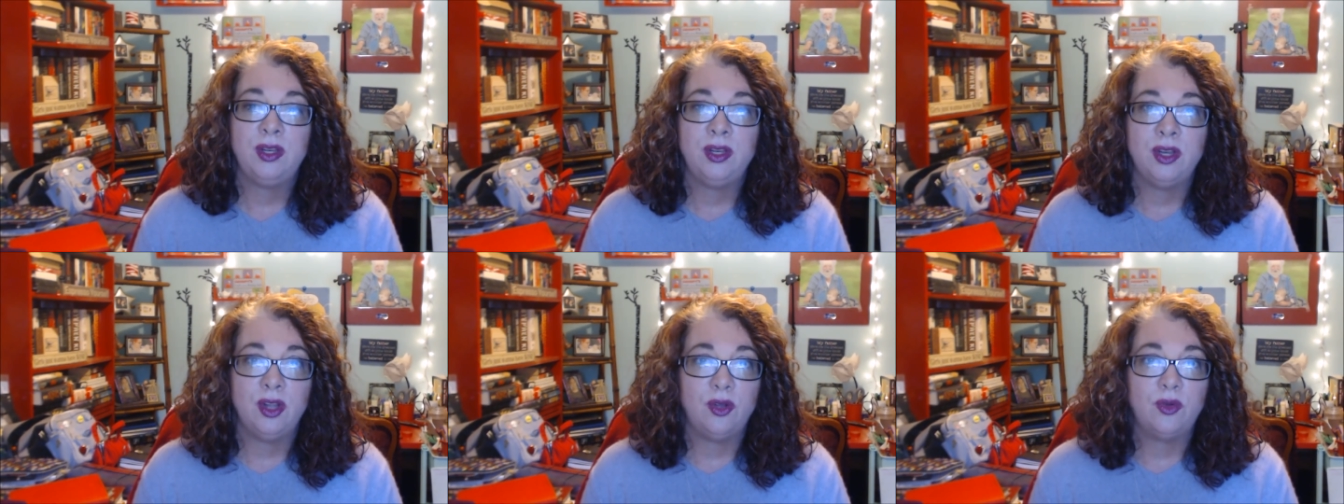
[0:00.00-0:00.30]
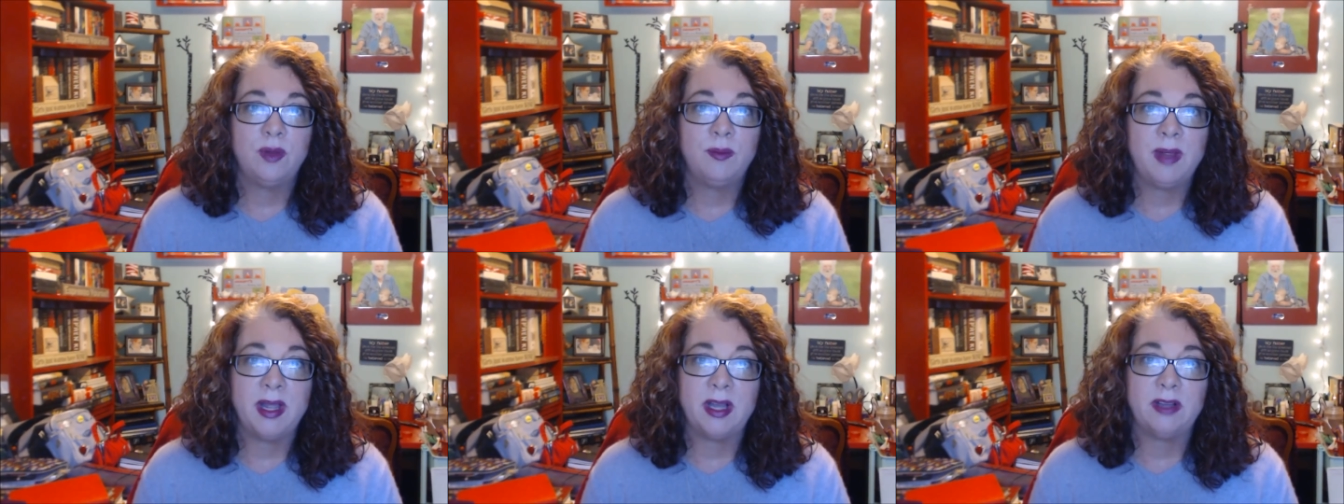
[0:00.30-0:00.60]

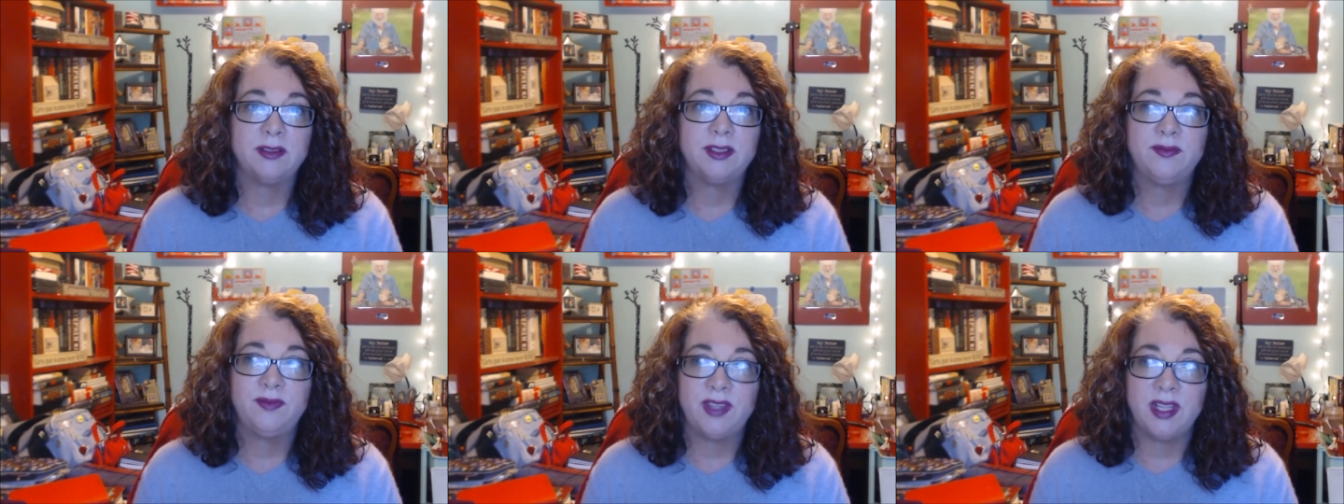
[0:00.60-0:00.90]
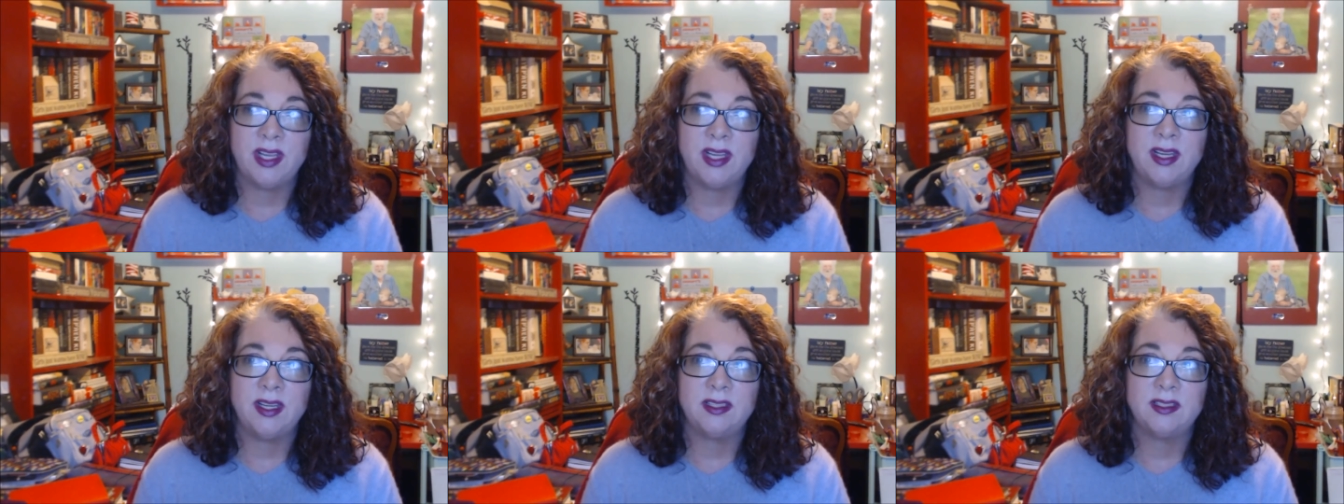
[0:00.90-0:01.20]
No amount of
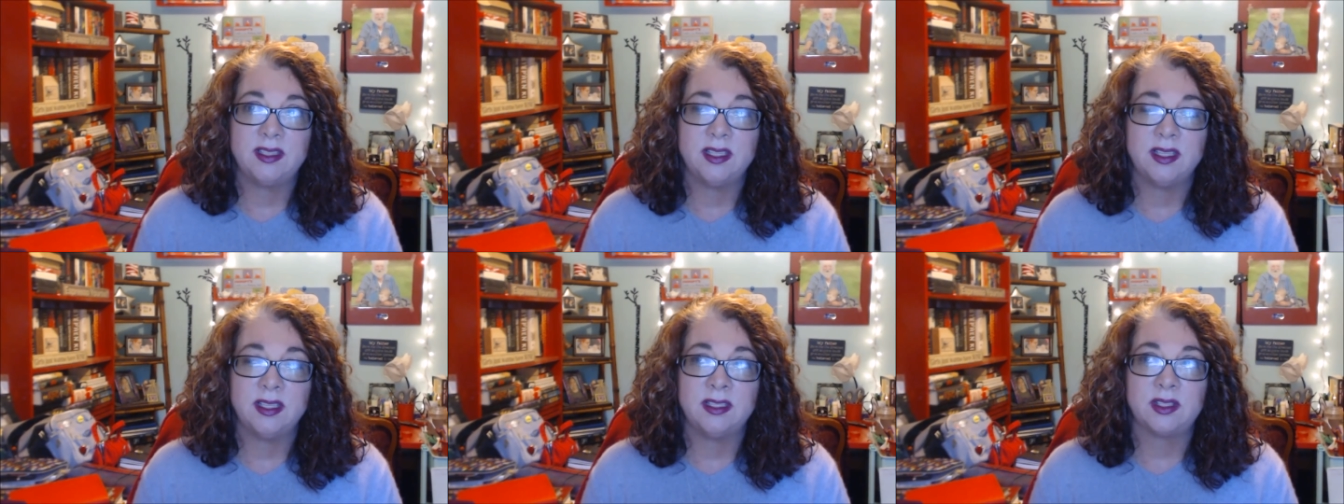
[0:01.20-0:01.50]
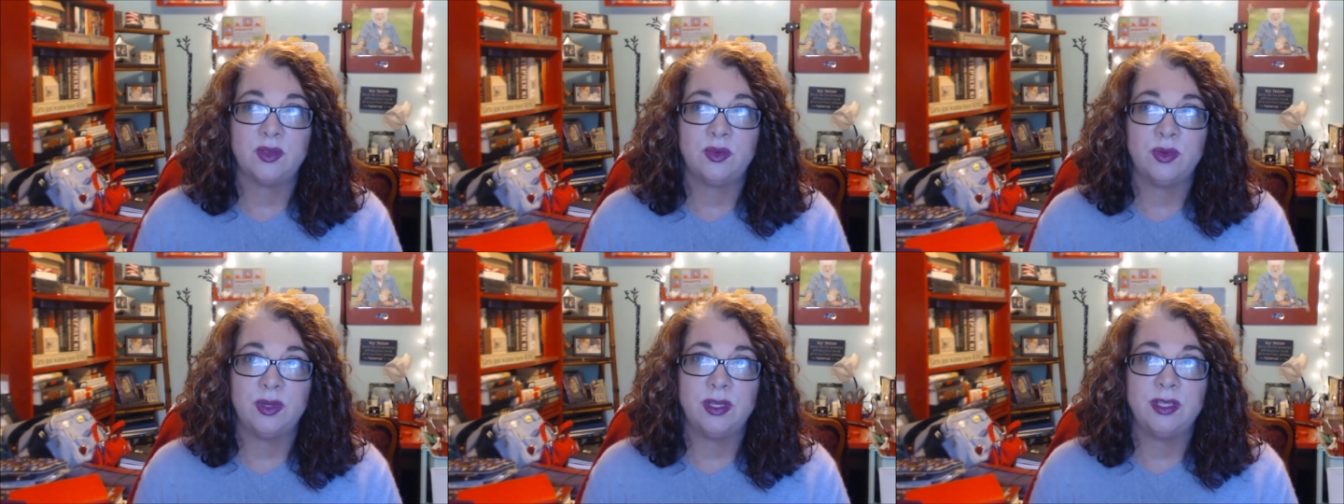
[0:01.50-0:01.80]
things
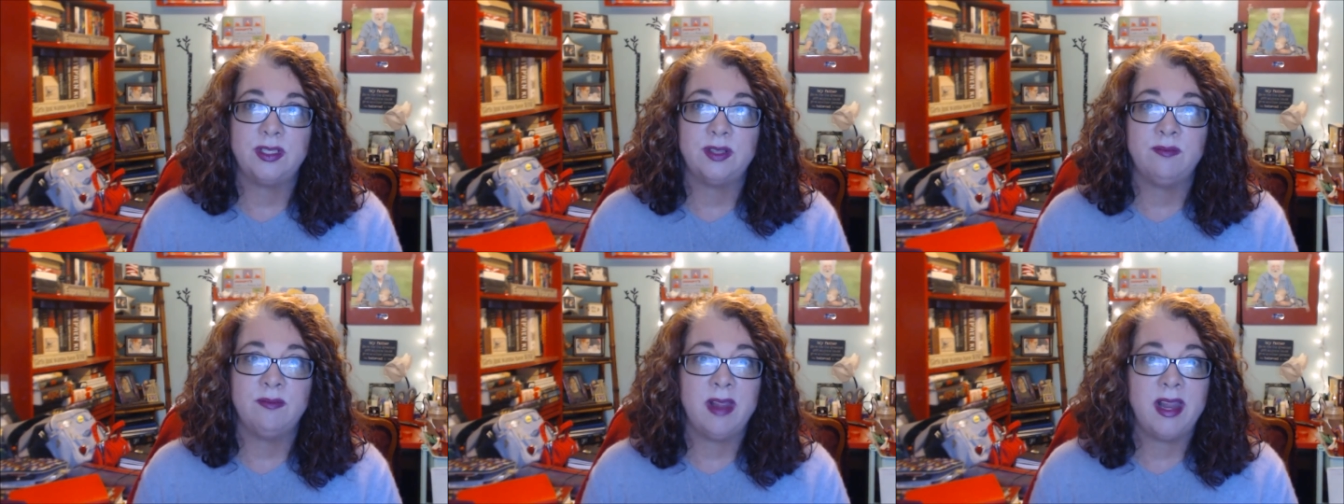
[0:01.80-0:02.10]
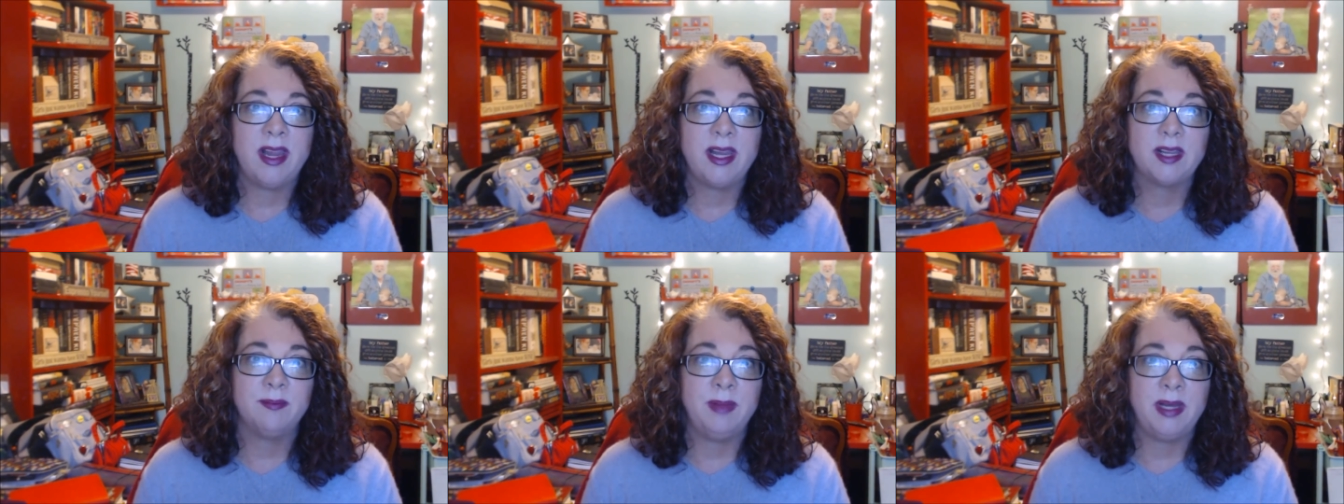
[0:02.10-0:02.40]
is going to
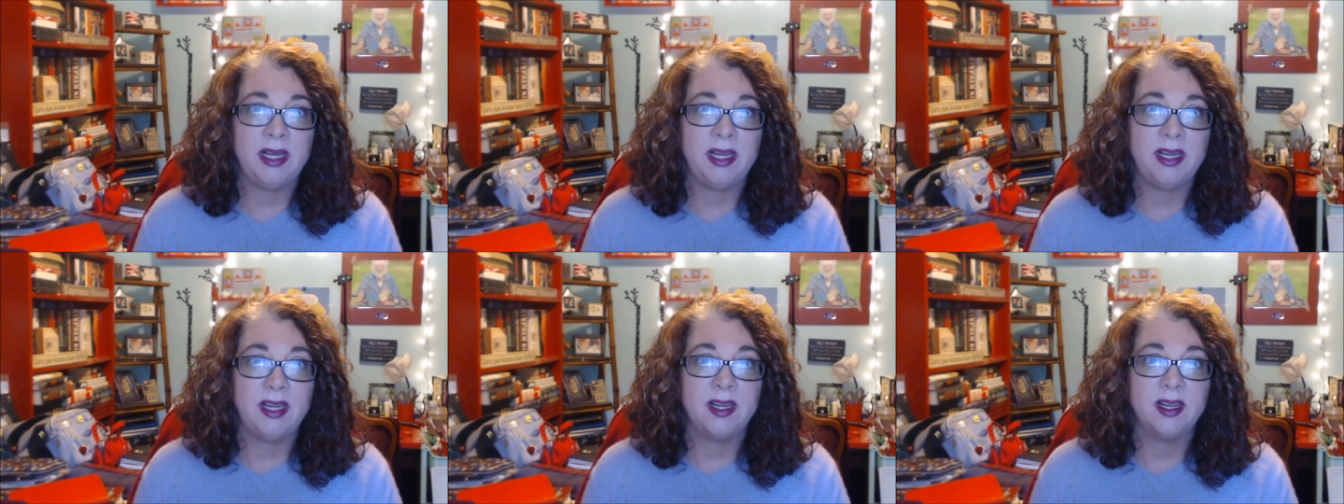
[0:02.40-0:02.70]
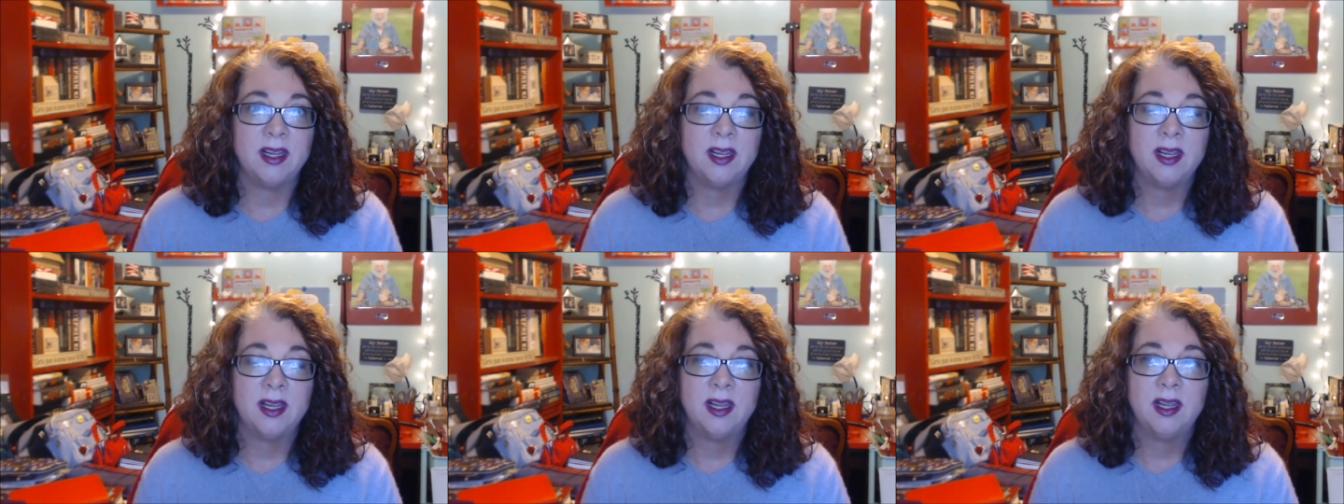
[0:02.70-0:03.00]
make
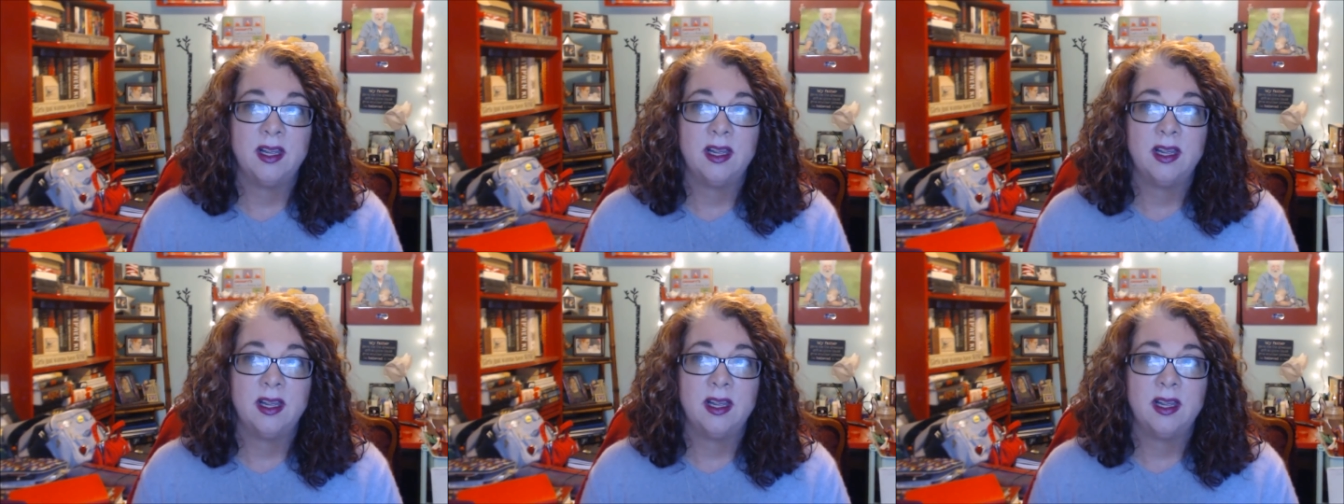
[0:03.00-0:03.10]
me